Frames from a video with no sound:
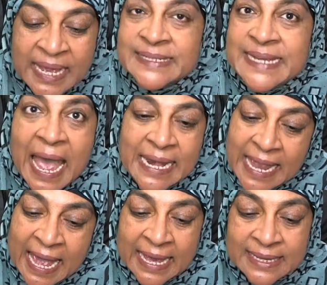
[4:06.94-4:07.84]

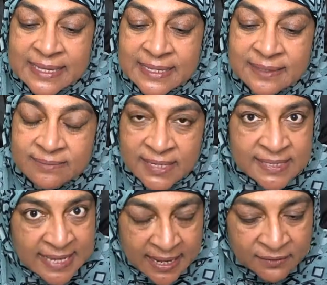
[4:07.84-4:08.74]
Daddy asks,
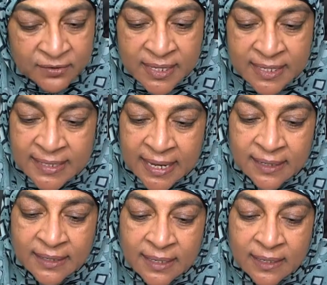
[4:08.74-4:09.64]
"Is that everything,
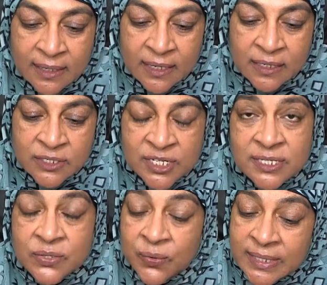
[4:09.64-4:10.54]
Natalie?" She
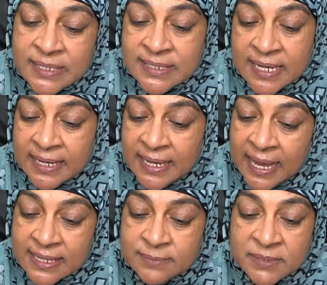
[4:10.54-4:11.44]
is going to say
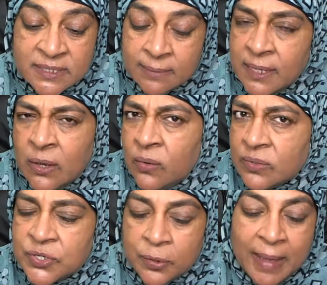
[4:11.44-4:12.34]
yes, but something
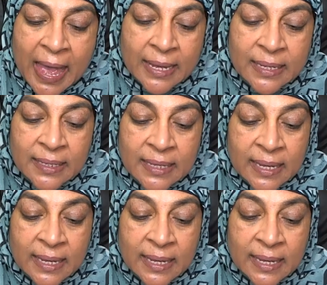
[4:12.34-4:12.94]
holds her back.